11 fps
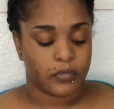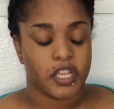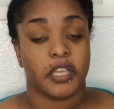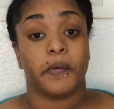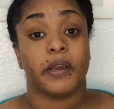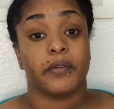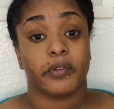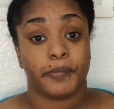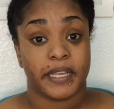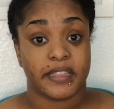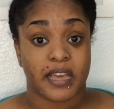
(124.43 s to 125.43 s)
And you want to
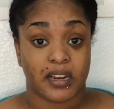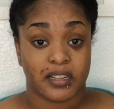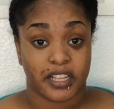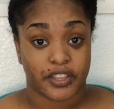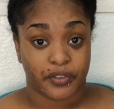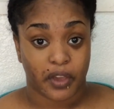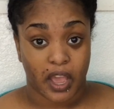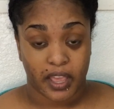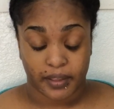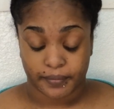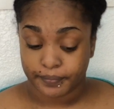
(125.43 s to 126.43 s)
repeat that on the other
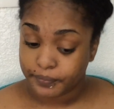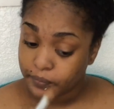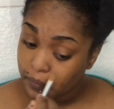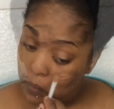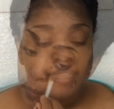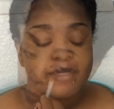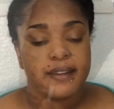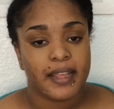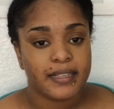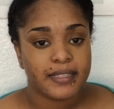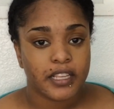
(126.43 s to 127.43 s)
eye. Okay, the
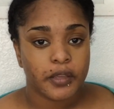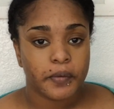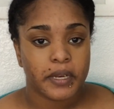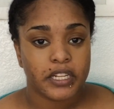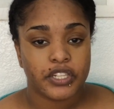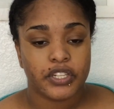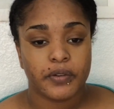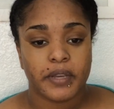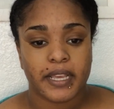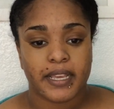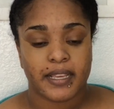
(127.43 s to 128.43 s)
next thing you want to do
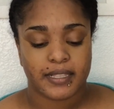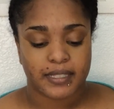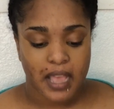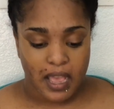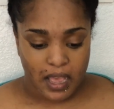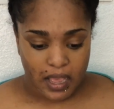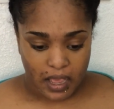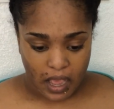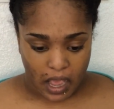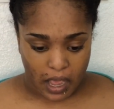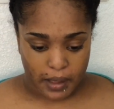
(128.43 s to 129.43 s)
is
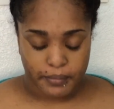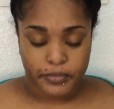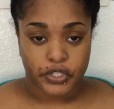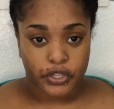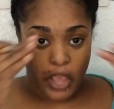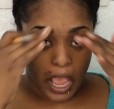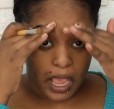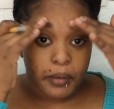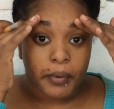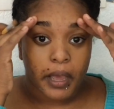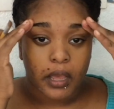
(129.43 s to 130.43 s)
do your
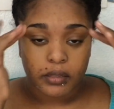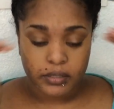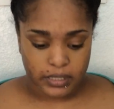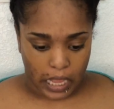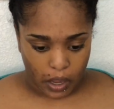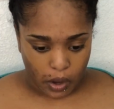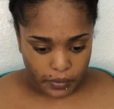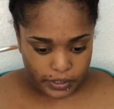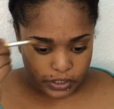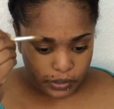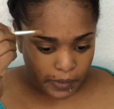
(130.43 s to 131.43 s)
eyebrows. I
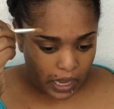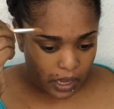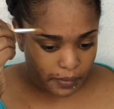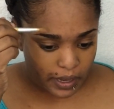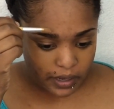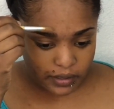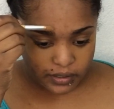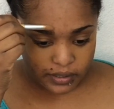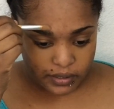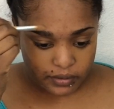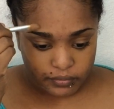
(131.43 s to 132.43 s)
always do my
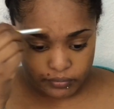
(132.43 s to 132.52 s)
eyebrows.